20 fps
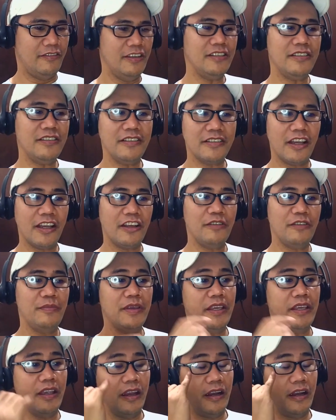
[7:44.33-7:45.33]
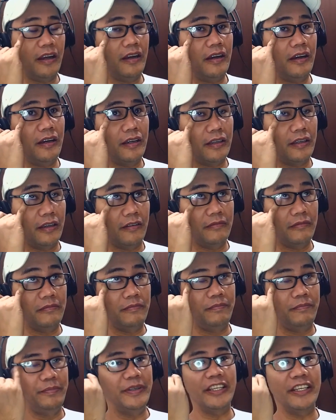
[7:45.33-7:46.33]
This has gotta be a
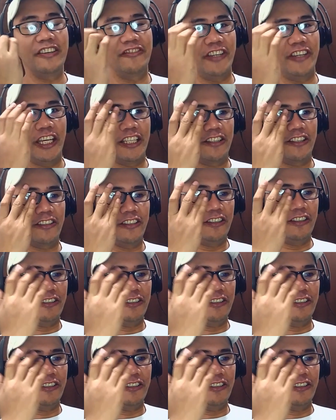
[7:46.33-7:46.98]
big event.